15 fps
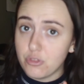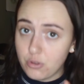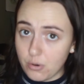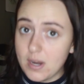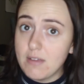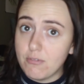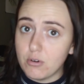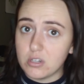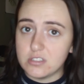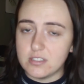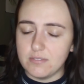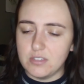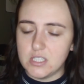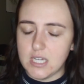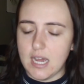3/4
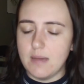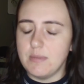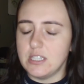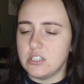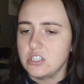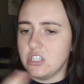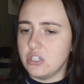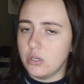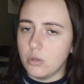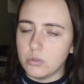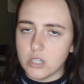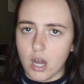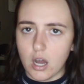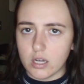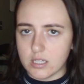of the time it's
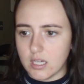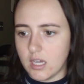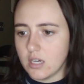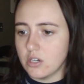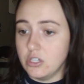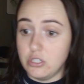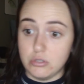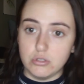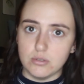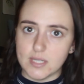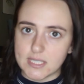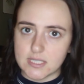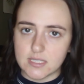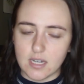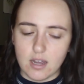you talking or you
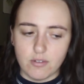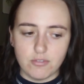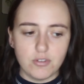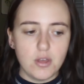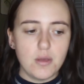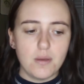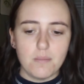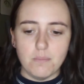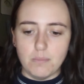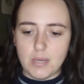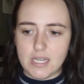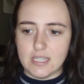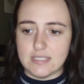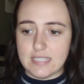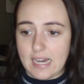doing stuff,
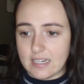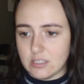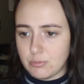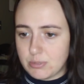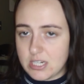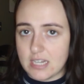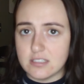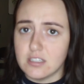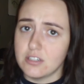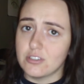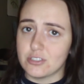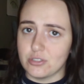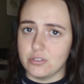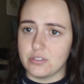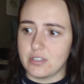because that is protecting
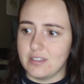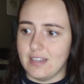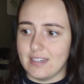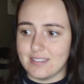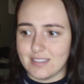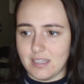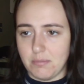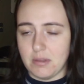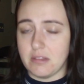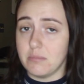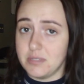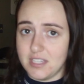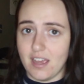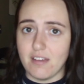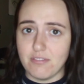your children, that is keeping
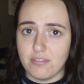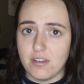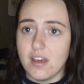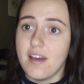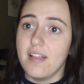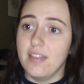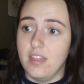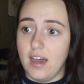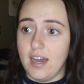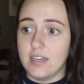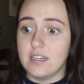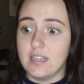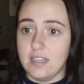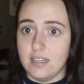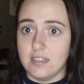them safe.
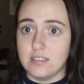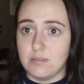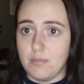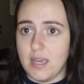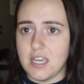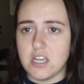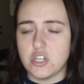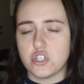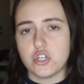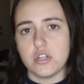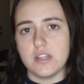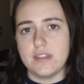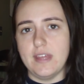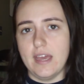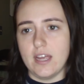That is making
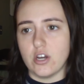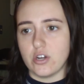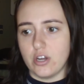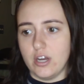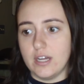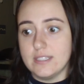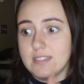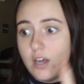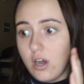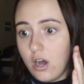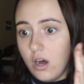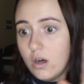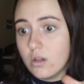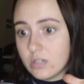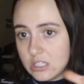sure that they are not
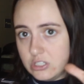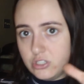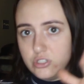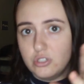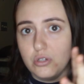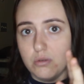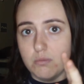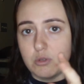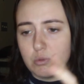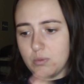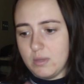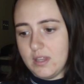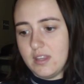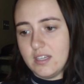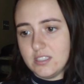all consumed
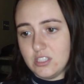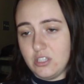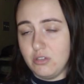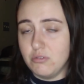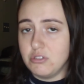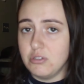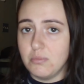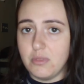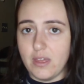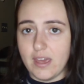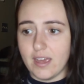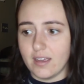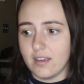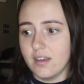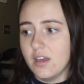with this YouTube
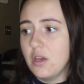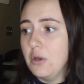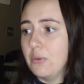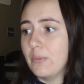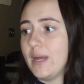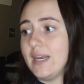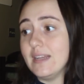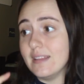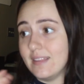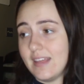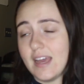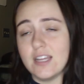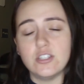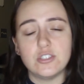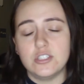thing when
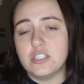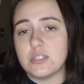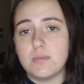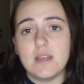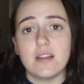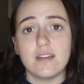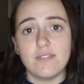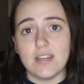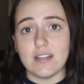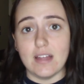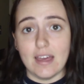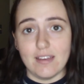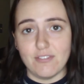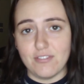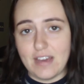they should just be living
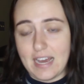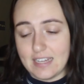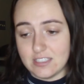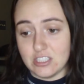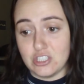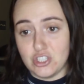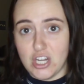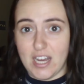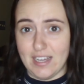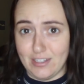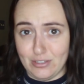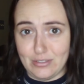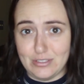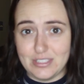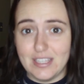life as a
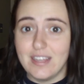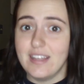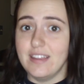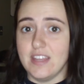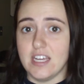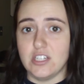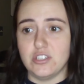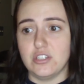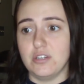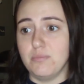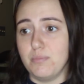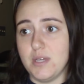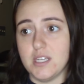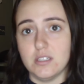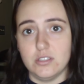child. They
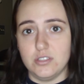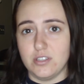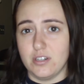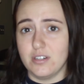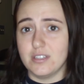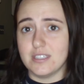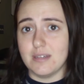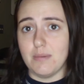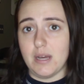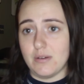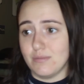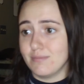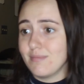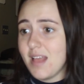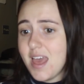shouldn't be concerned
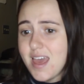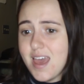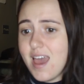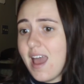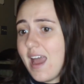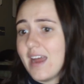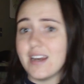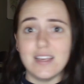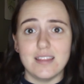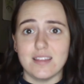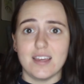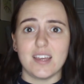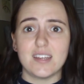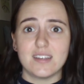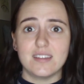about
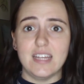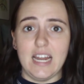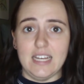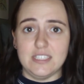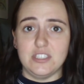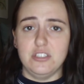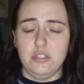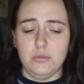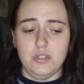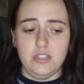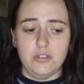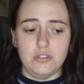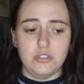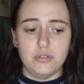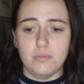anything that has to do with
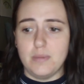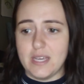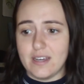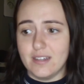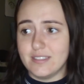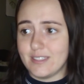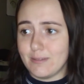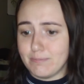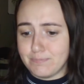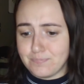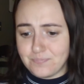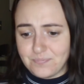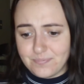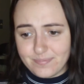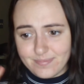YouTube, because
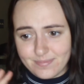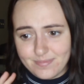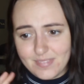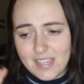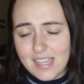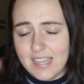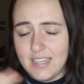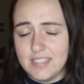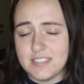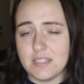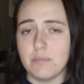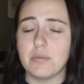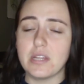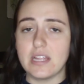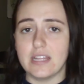it is
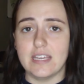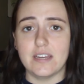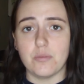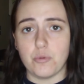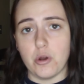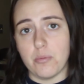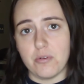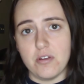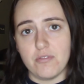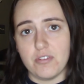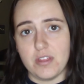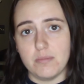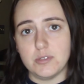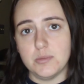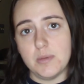completely inappropriate
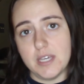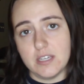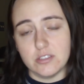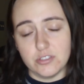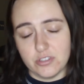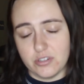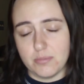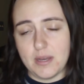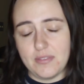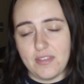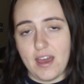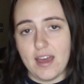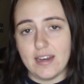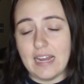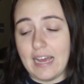for them to be concerned about
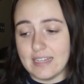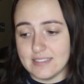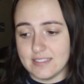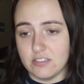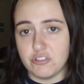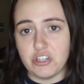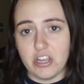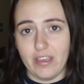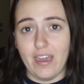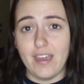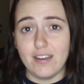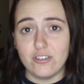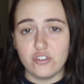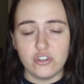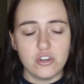that at such a young
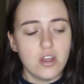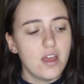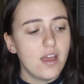age.